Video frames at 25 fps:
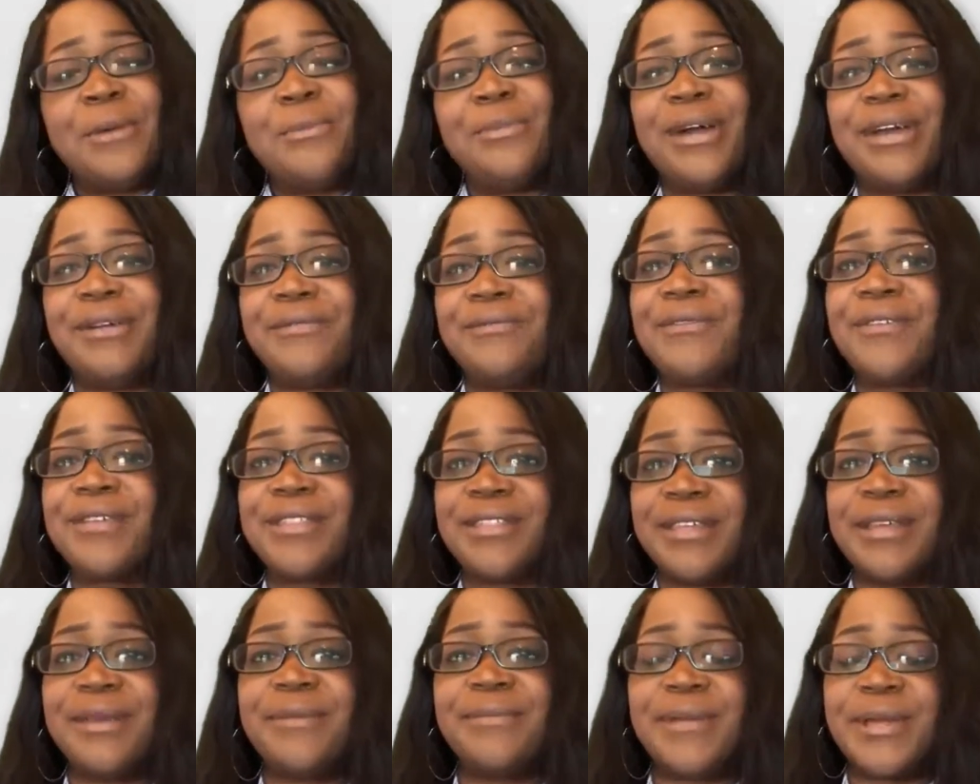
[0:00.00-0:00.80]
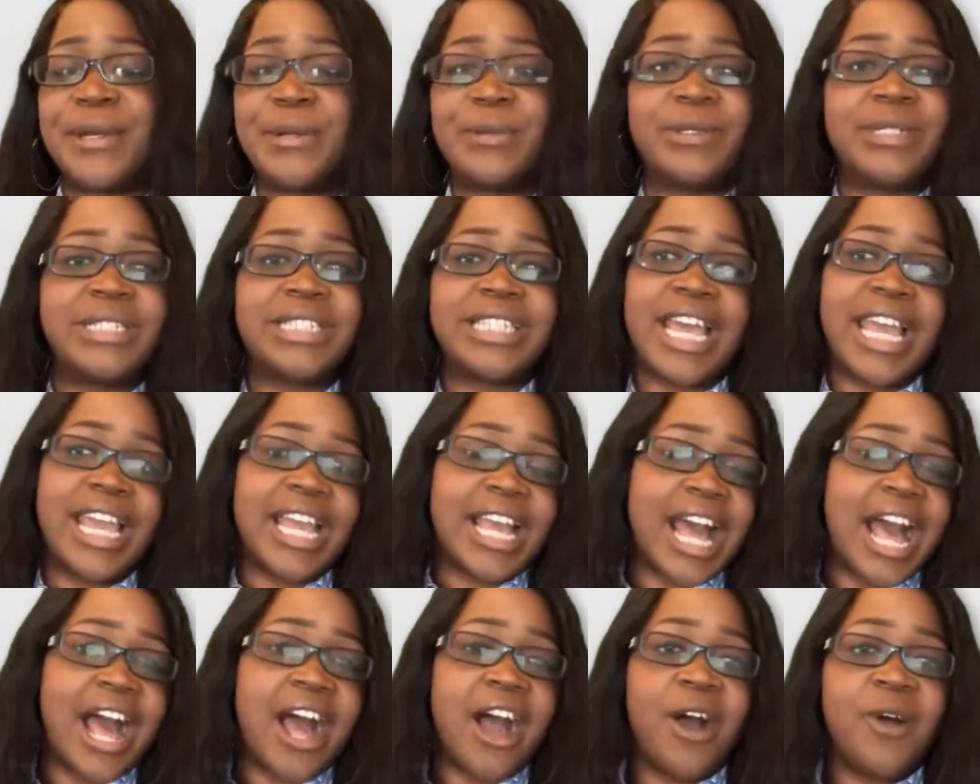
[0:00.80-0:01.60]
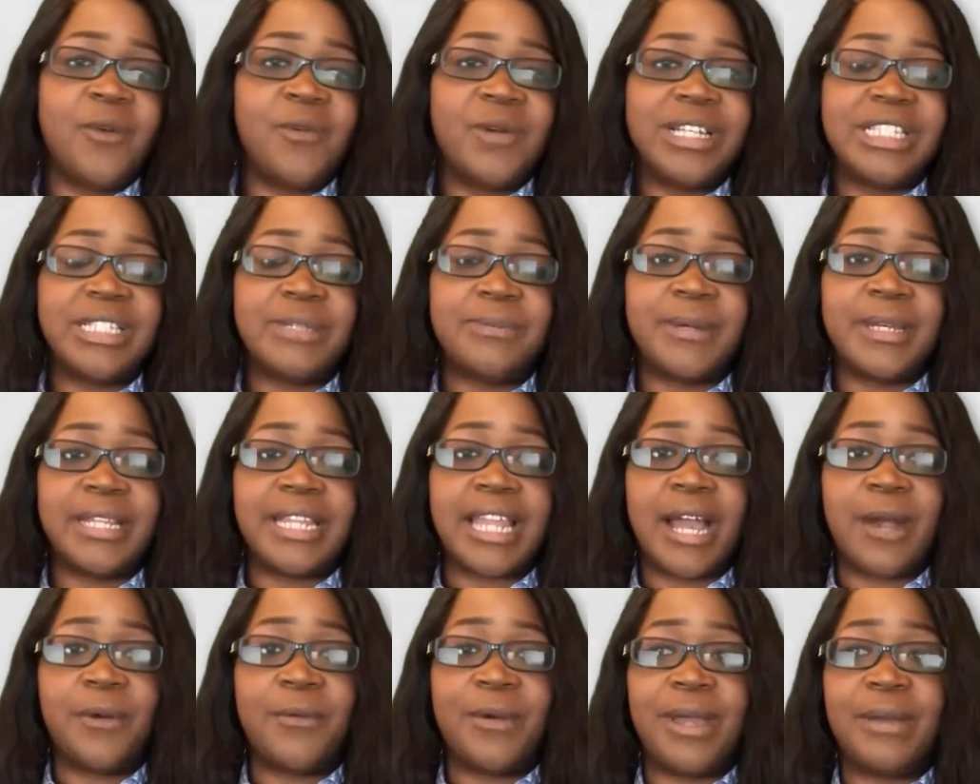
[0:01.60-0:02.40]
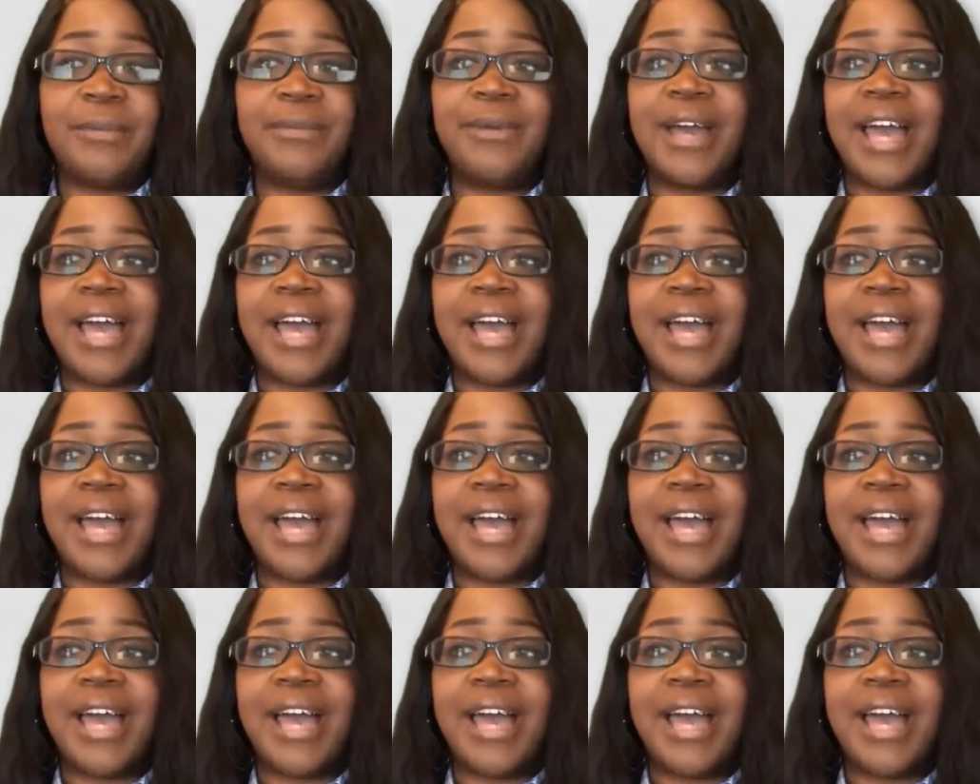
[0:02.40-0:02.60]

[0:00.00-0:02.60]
But for them, it was like, I always been that way.